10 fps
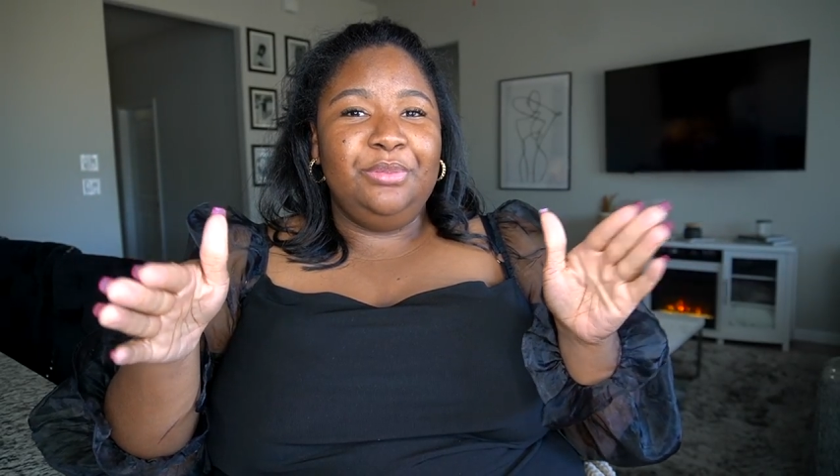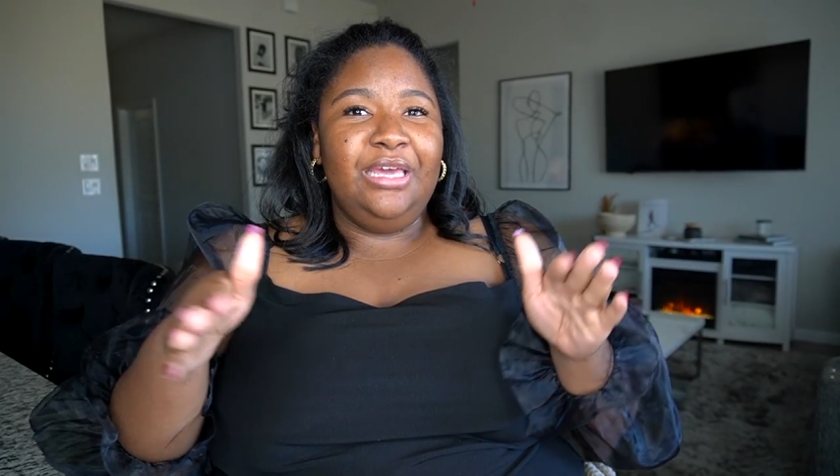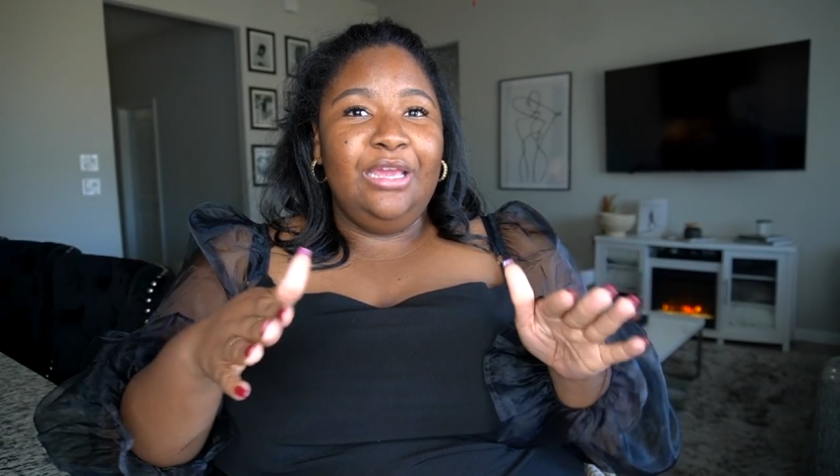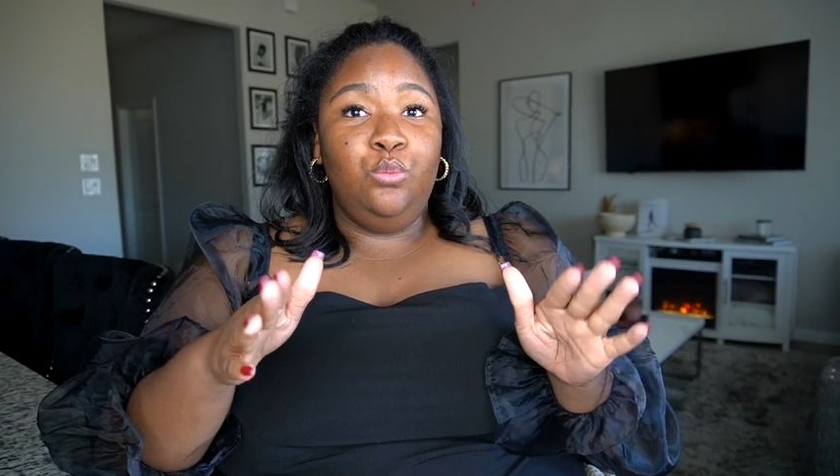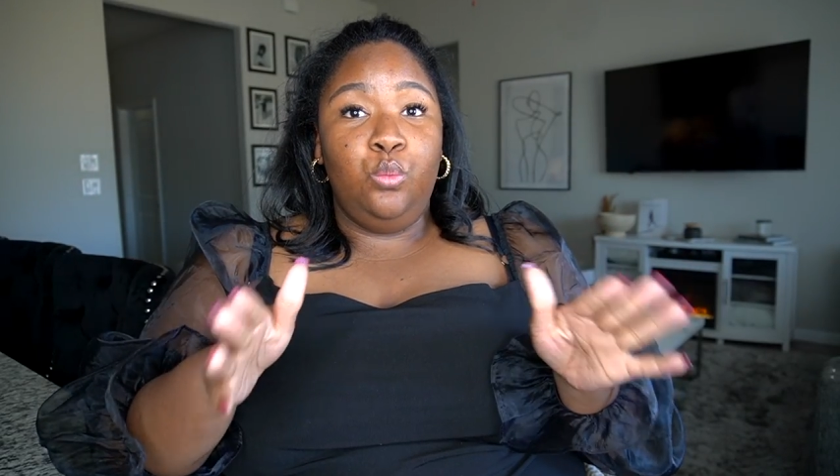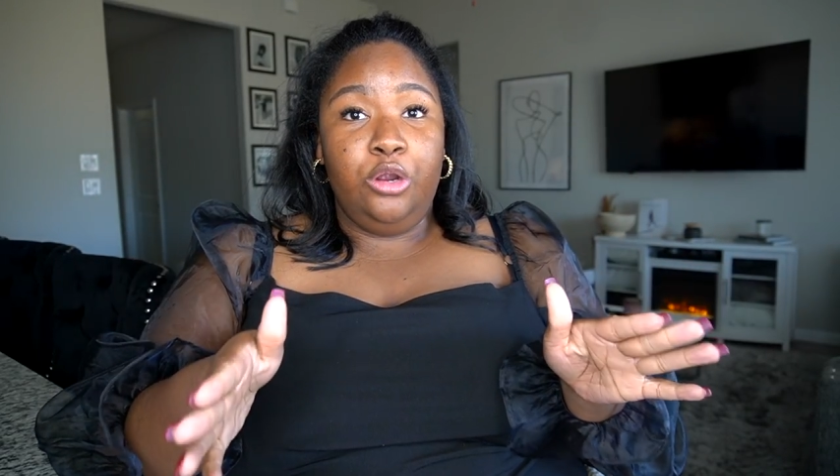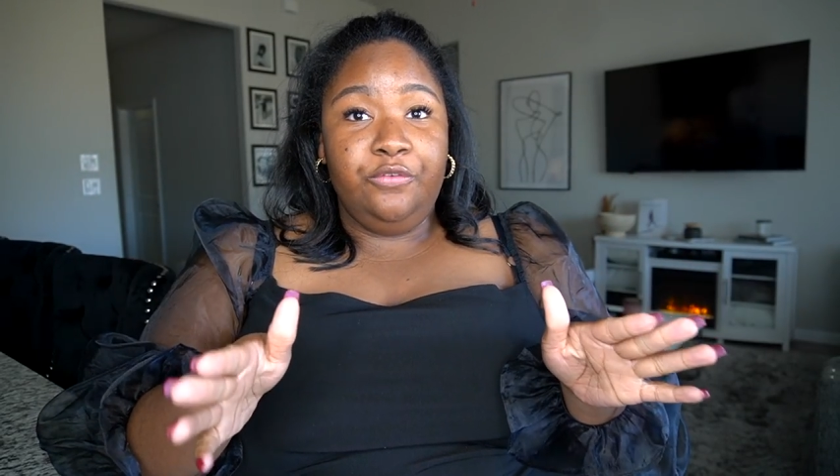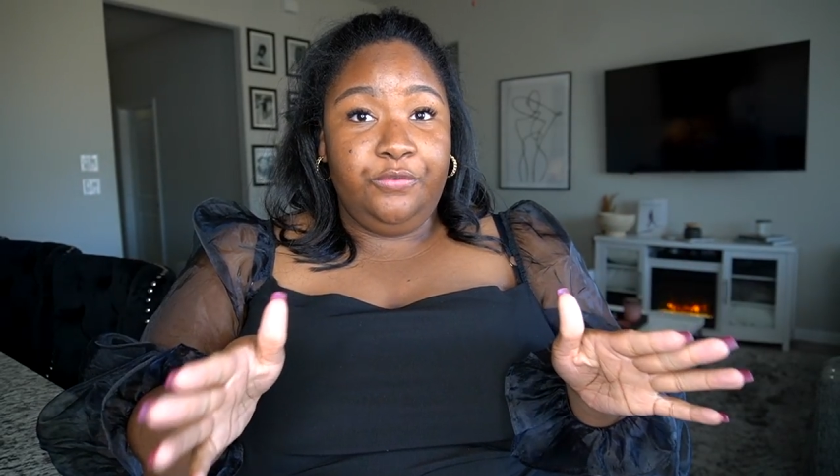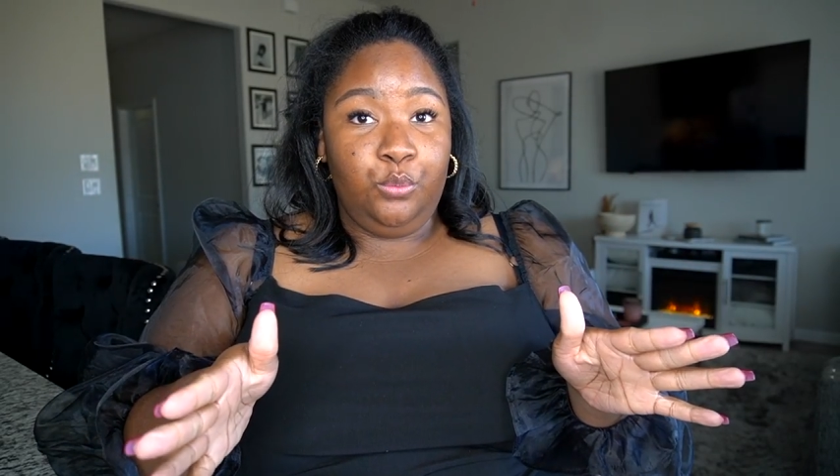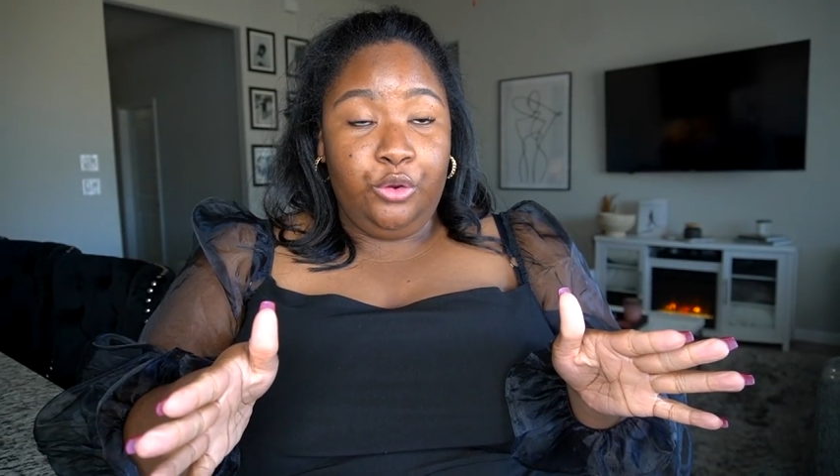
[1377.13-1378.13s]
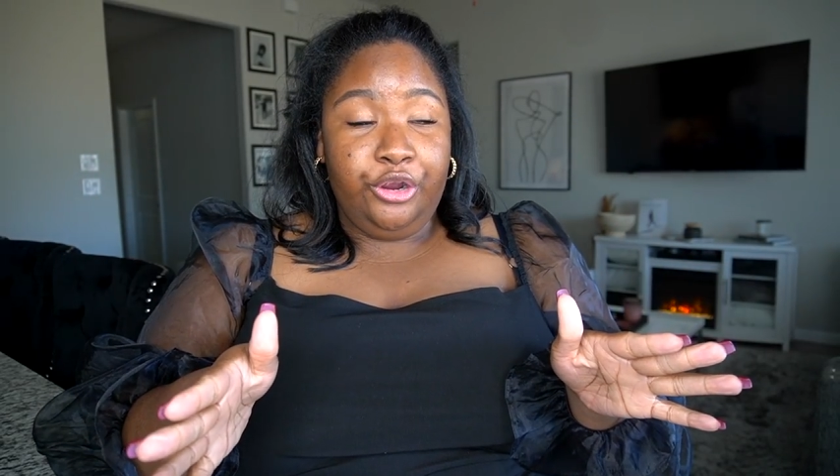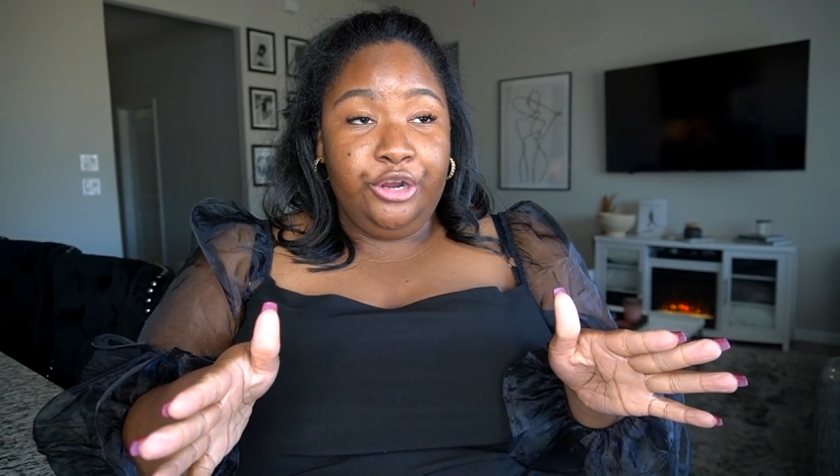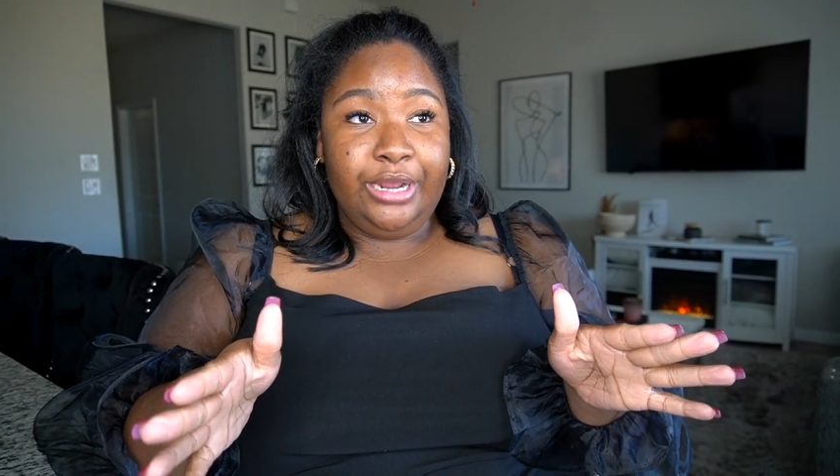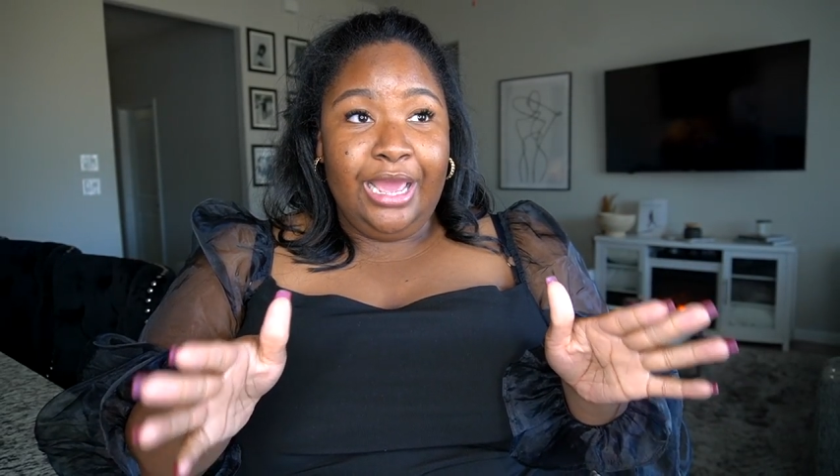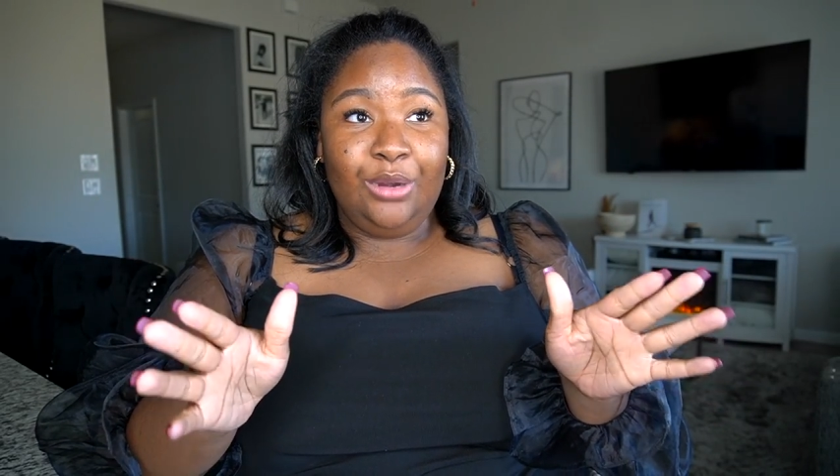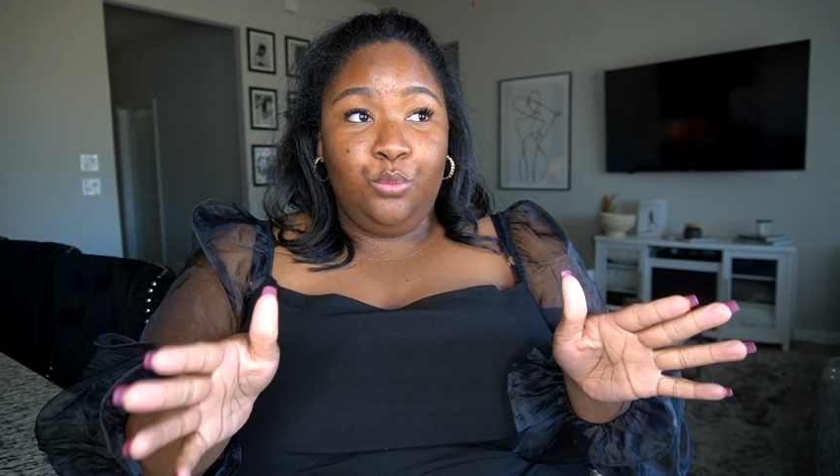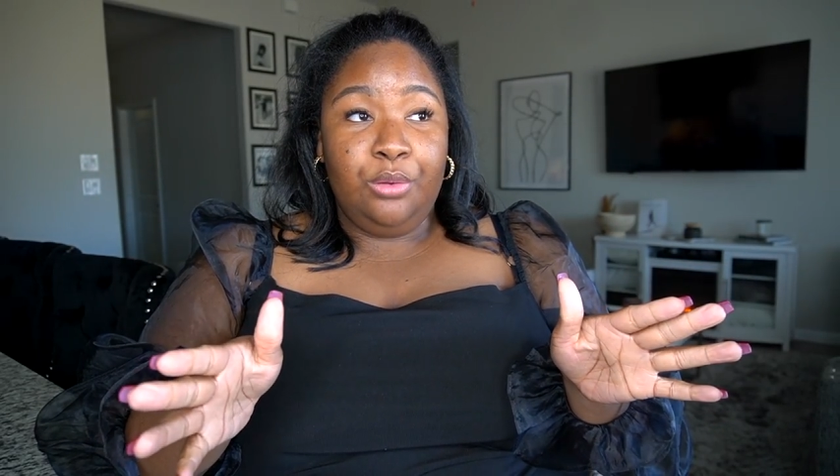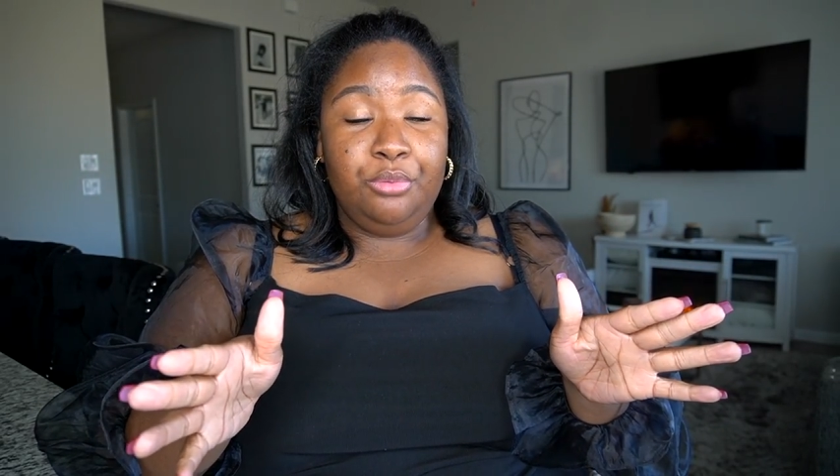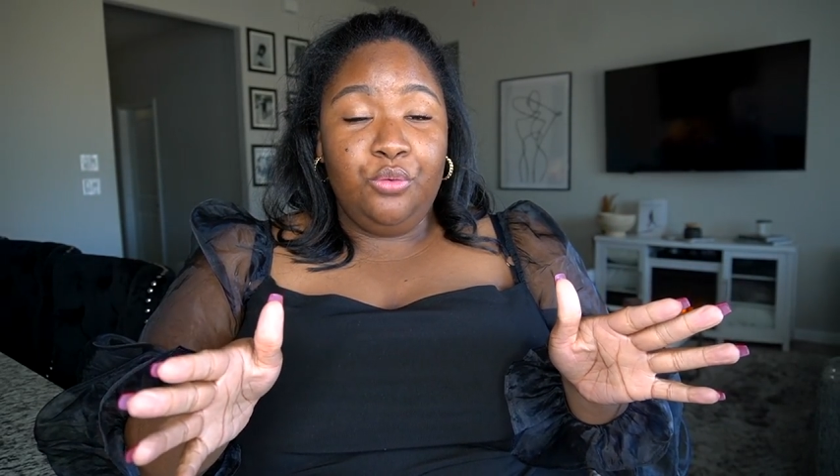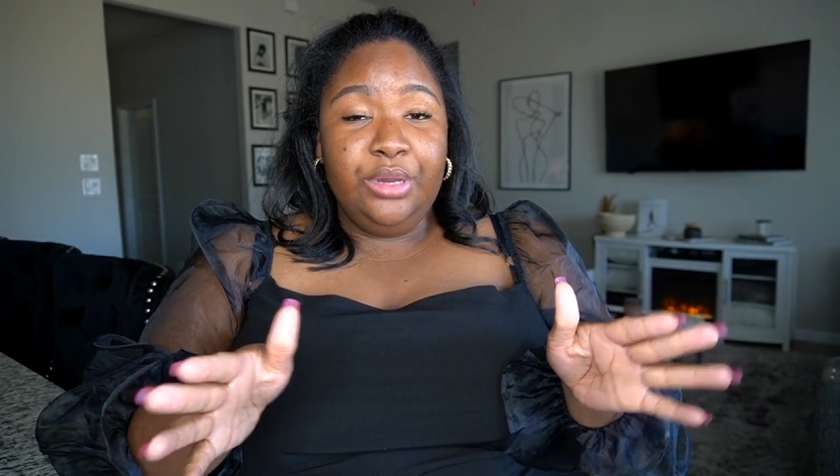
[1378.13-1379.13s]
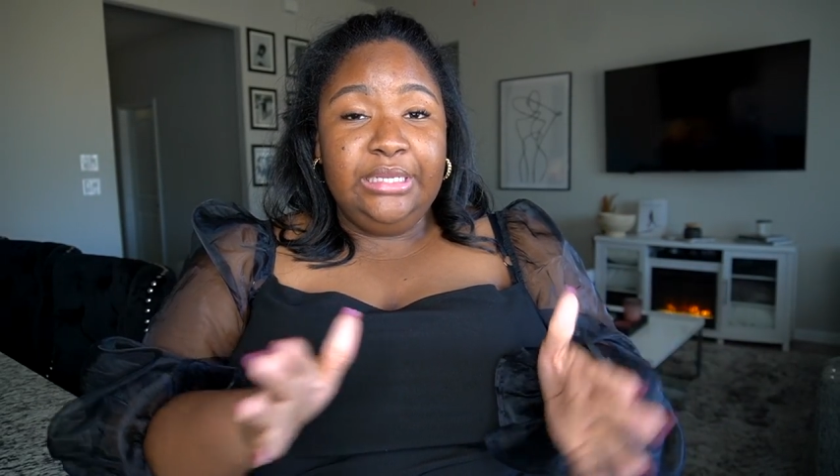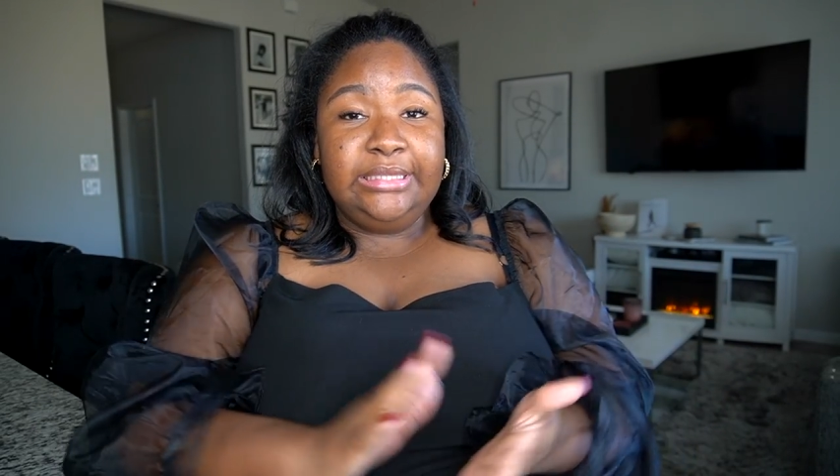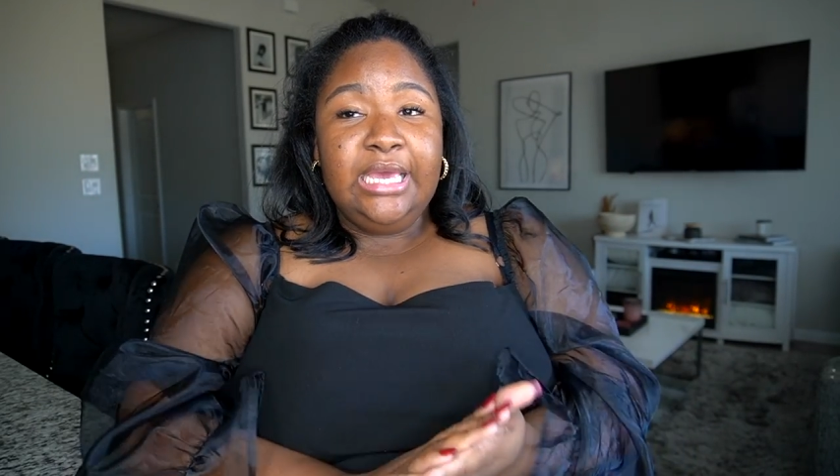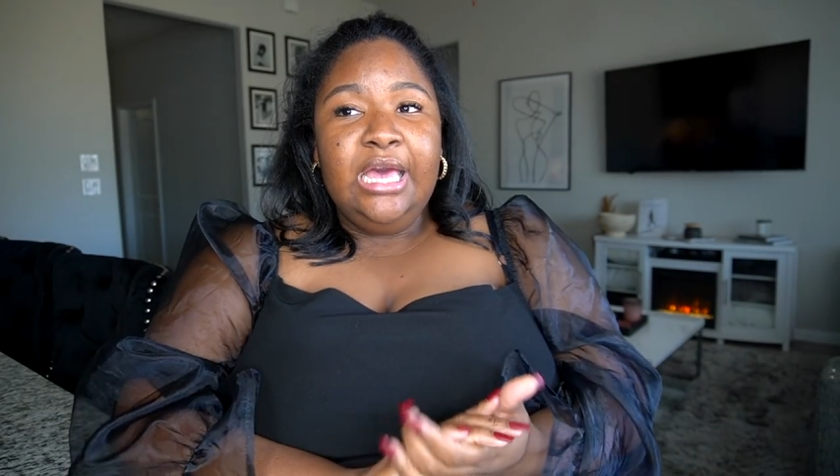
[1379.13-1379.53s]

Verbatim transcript: plan word for word at one point.